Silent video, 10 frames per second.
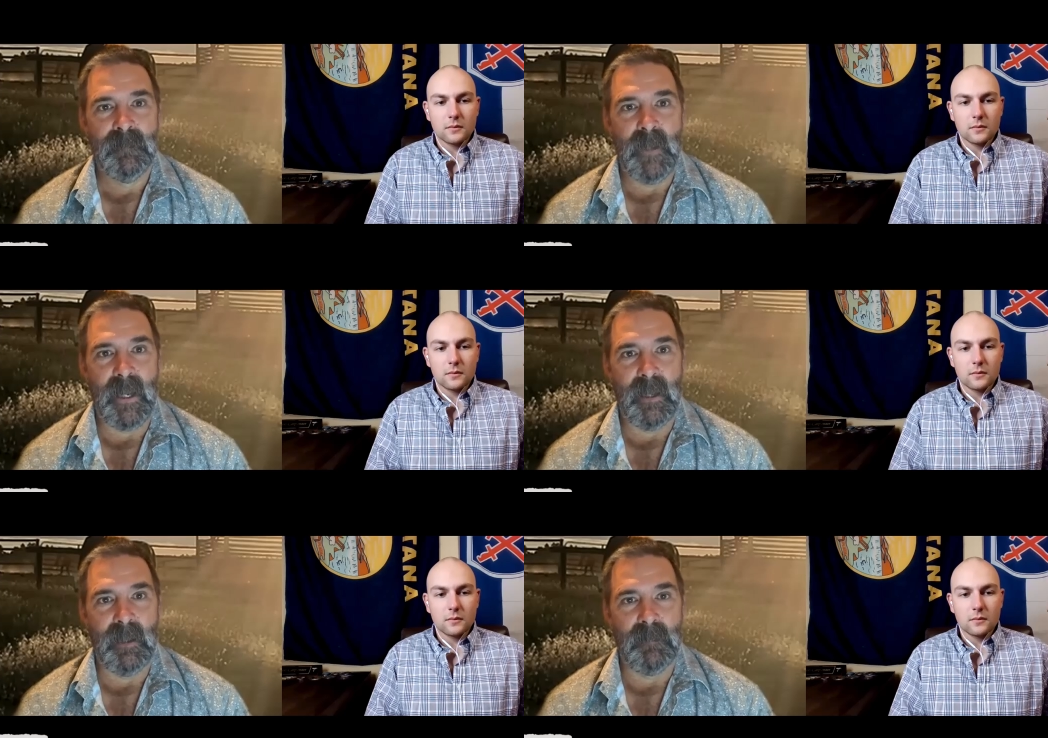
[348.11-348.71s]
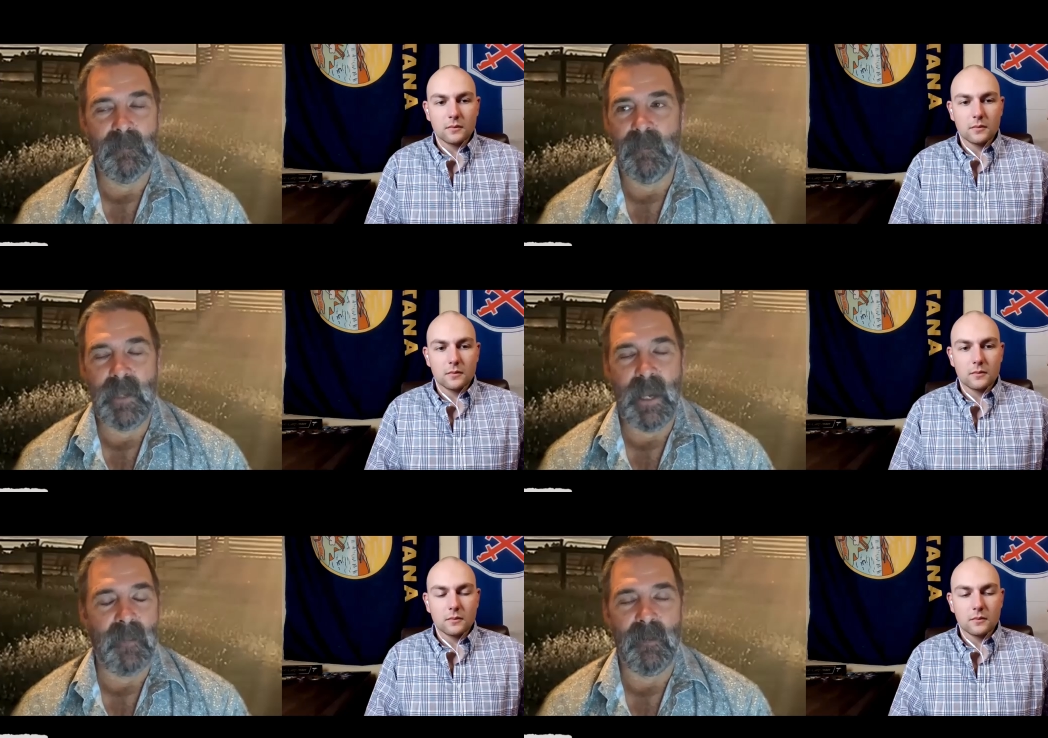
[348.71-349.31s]
Speaker 1: and
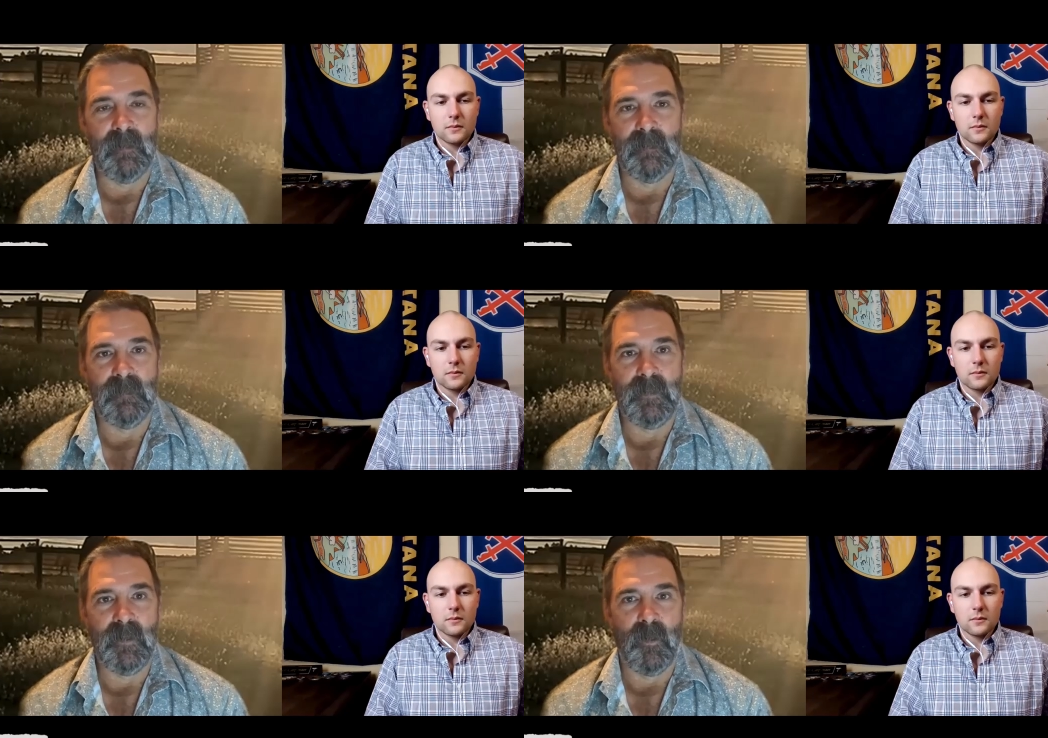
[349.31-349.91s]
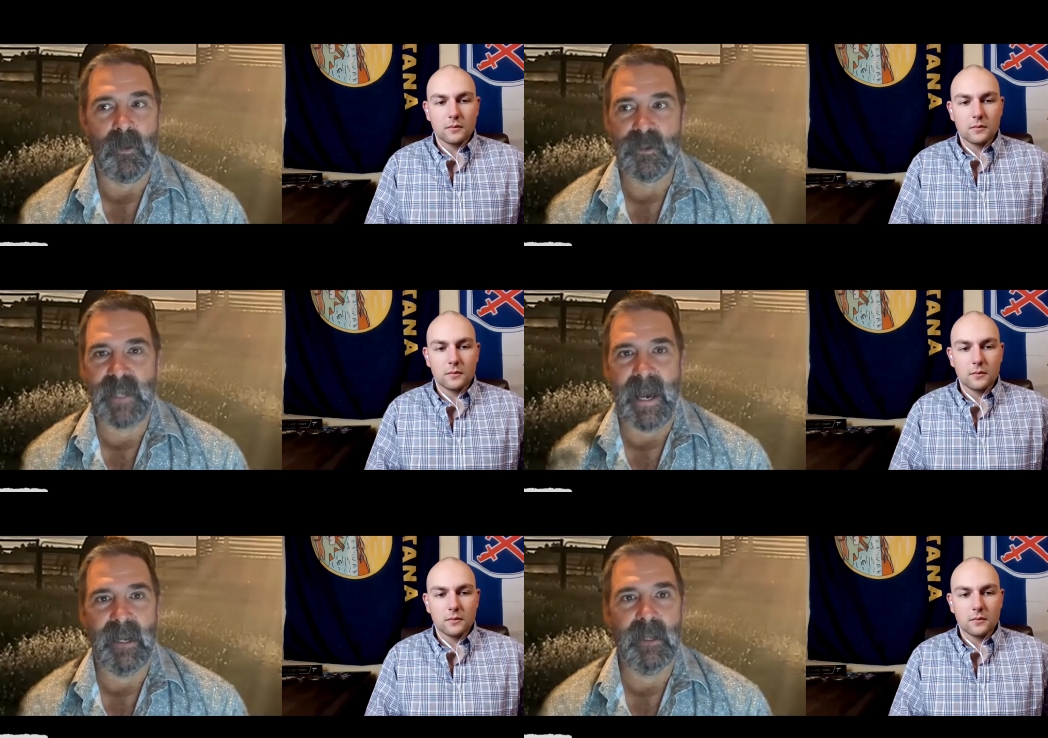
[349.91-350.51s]
yeah they're you know or
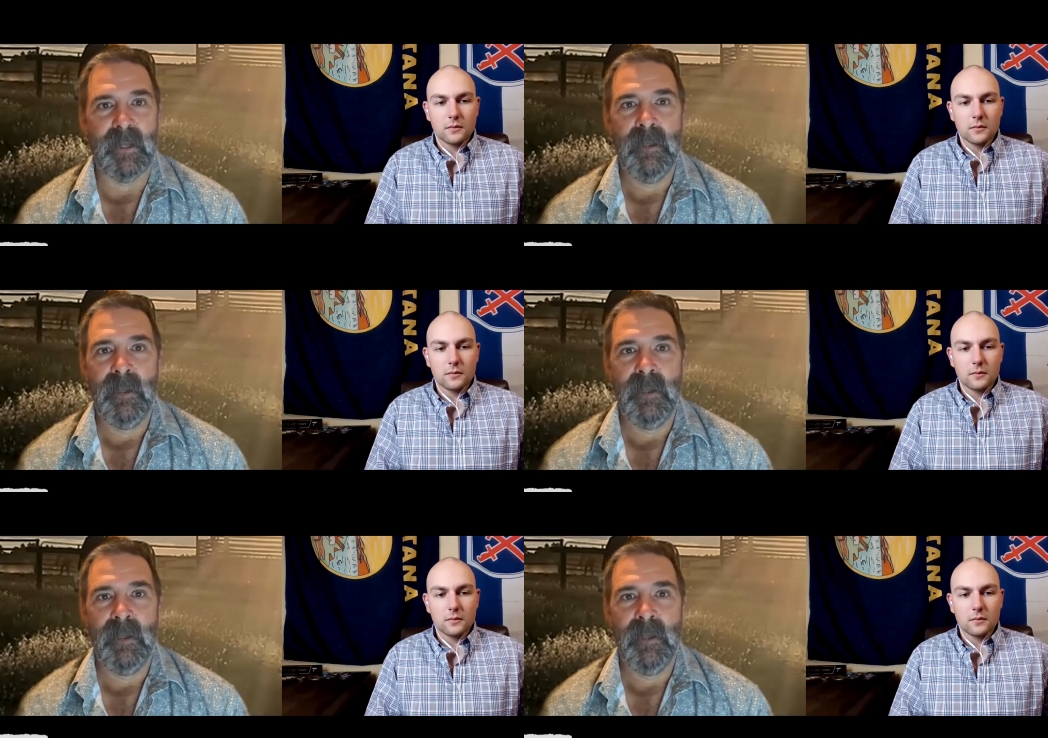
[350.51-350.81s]
saddling